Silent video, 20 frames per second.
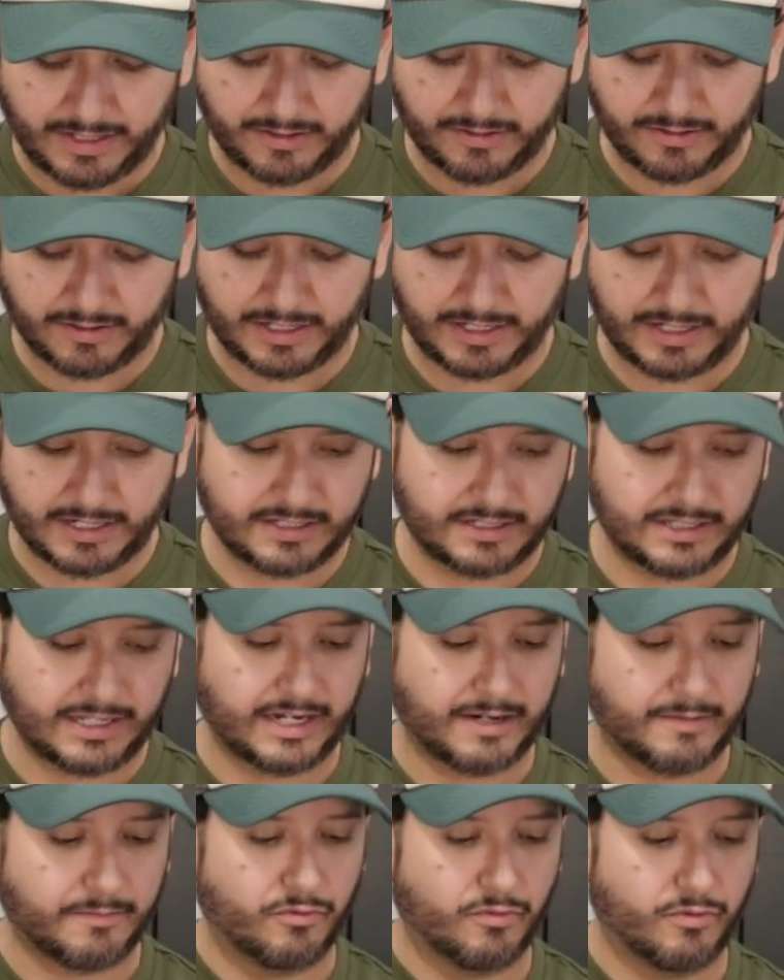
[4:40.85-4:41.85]
cooking is
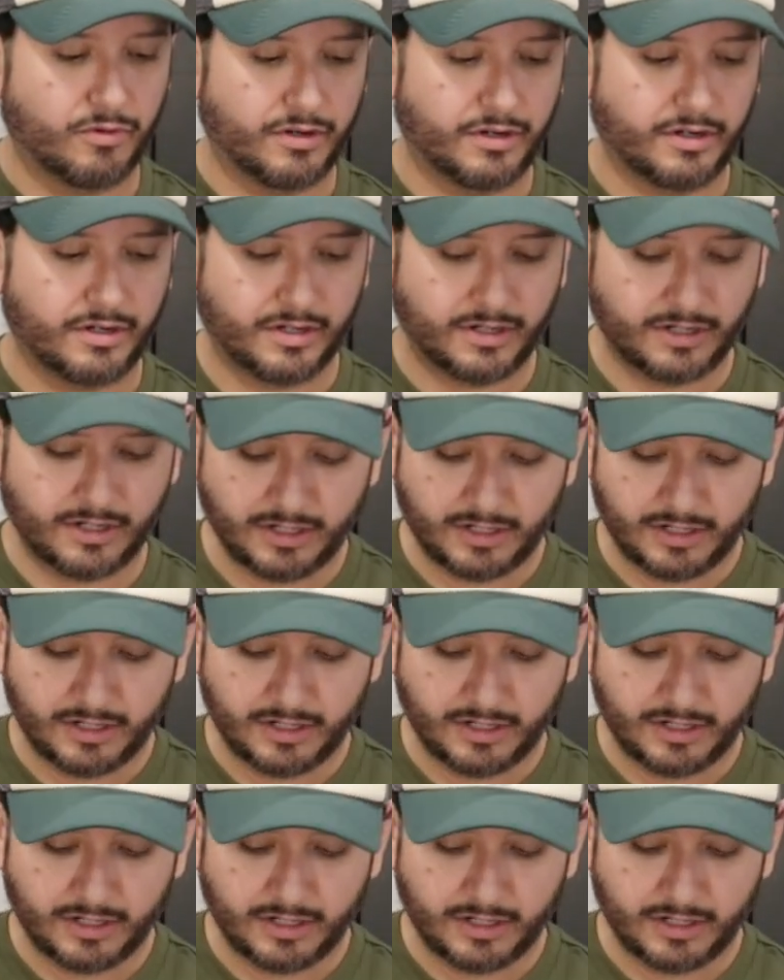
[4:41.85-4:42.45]
like more